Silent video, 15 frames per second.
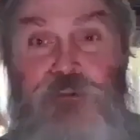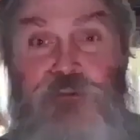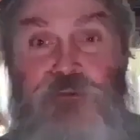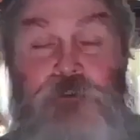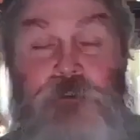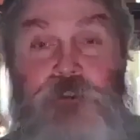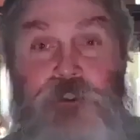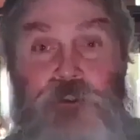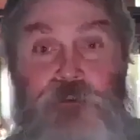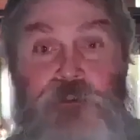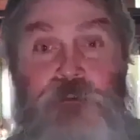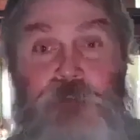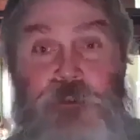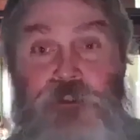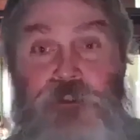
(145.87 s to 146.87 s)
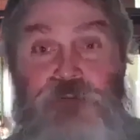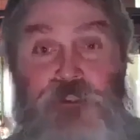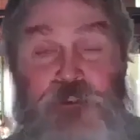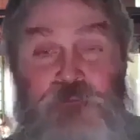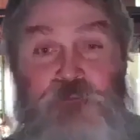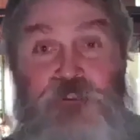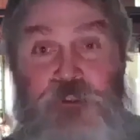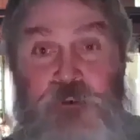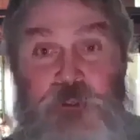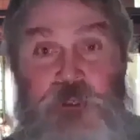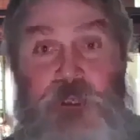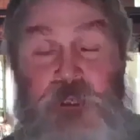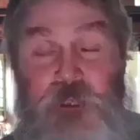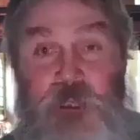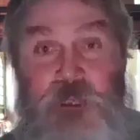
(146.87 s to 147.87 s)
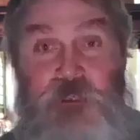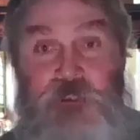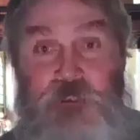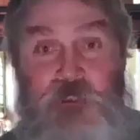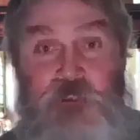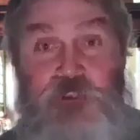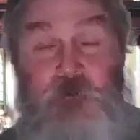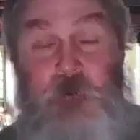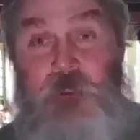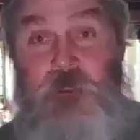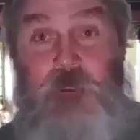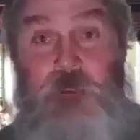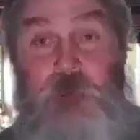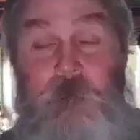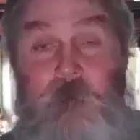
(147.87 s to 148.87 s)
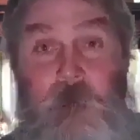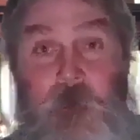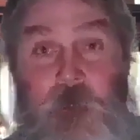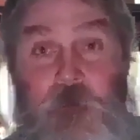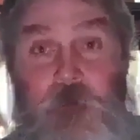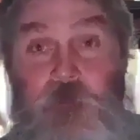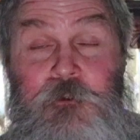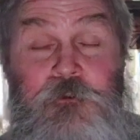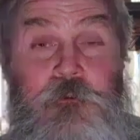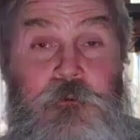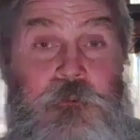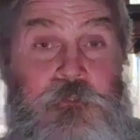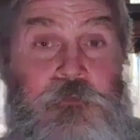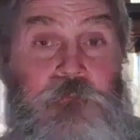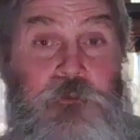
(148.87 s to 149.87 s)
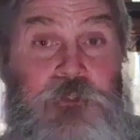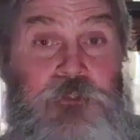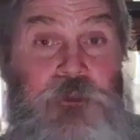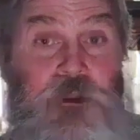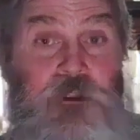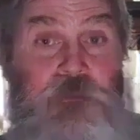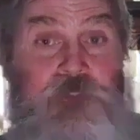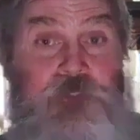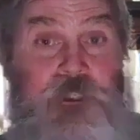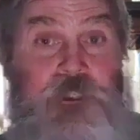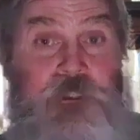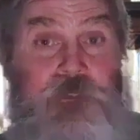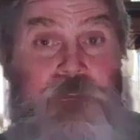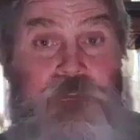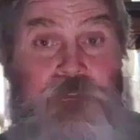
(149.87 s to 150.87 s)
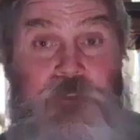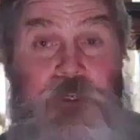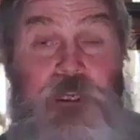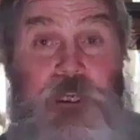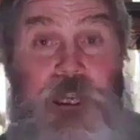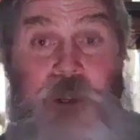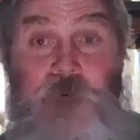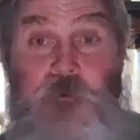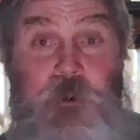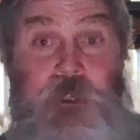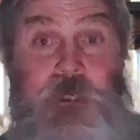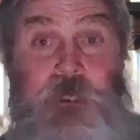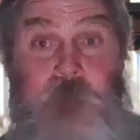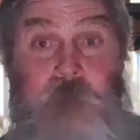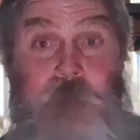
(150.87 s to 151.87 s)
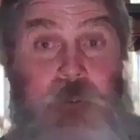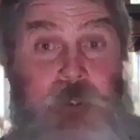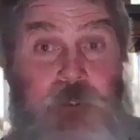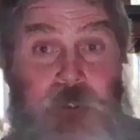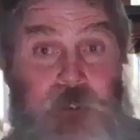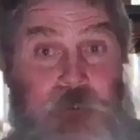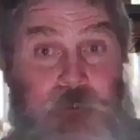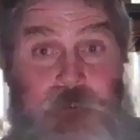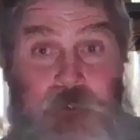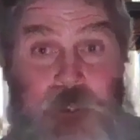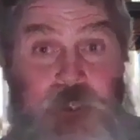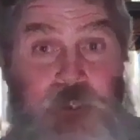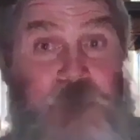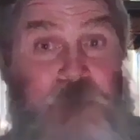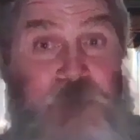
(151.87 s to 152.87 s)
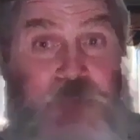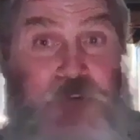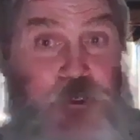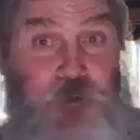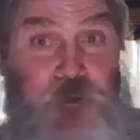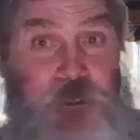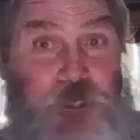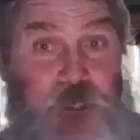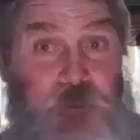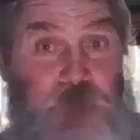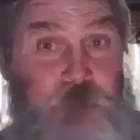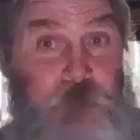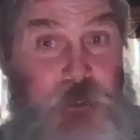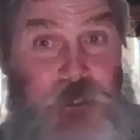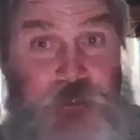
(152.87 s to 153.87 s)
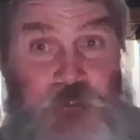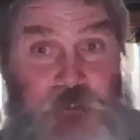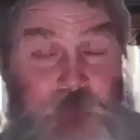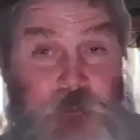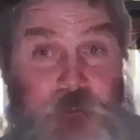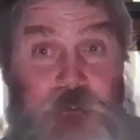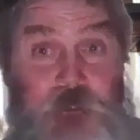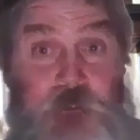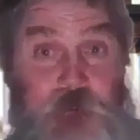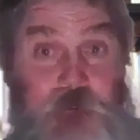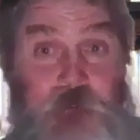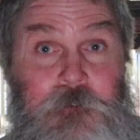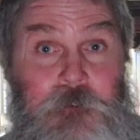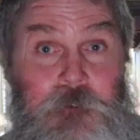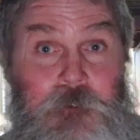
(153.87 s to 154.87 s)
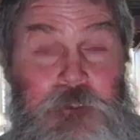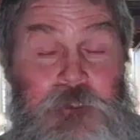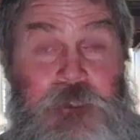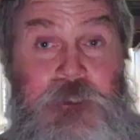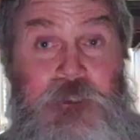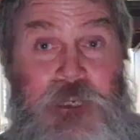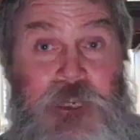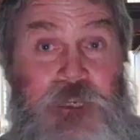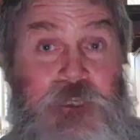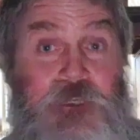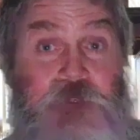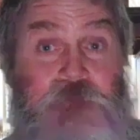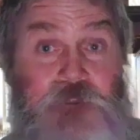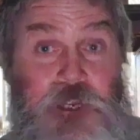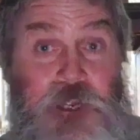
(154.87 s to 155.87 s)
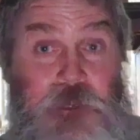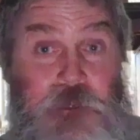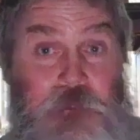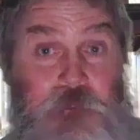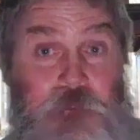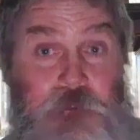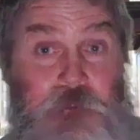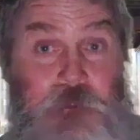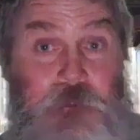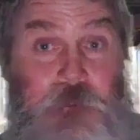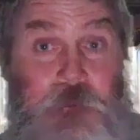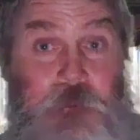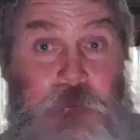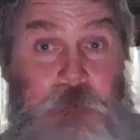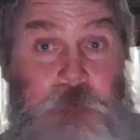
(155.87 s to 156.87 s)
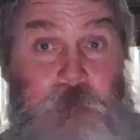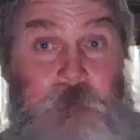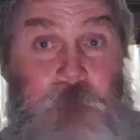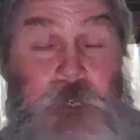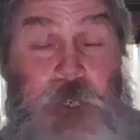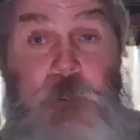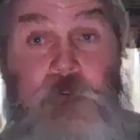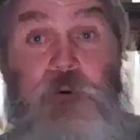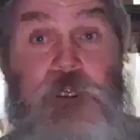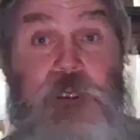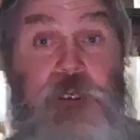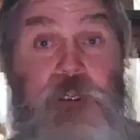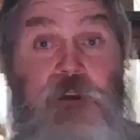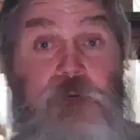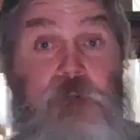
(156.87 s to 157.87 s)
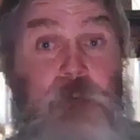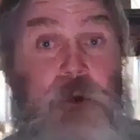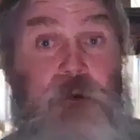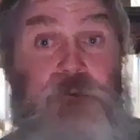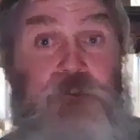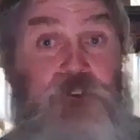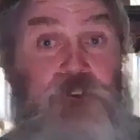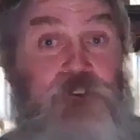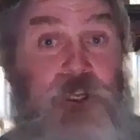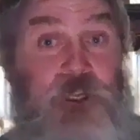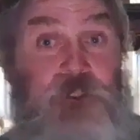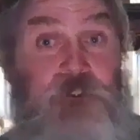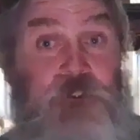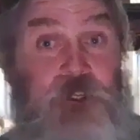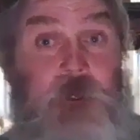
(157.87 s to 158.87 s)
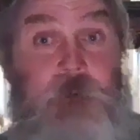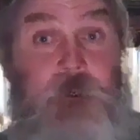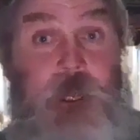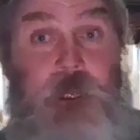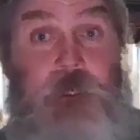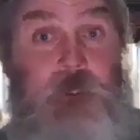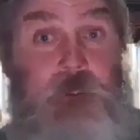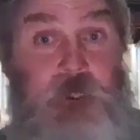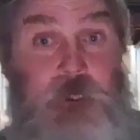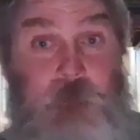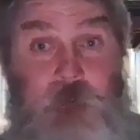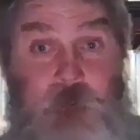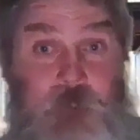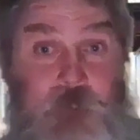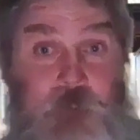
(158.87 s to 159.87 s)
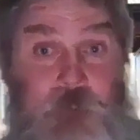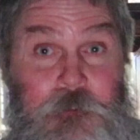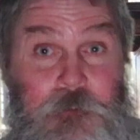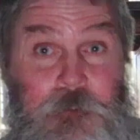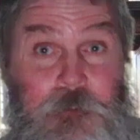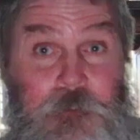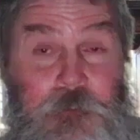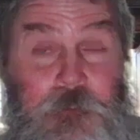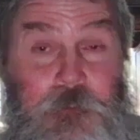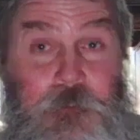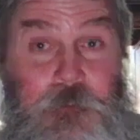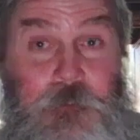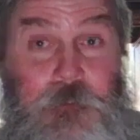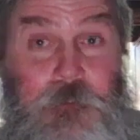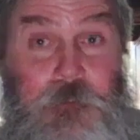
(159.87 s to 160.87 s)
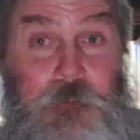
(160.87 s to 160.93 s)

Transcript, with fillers: to remove to remove the fury as his spirit which we, we saw Ezekiel say I went in bitterness and the fury of my spirit in the hand of God and we know Moses had the same kind of temperament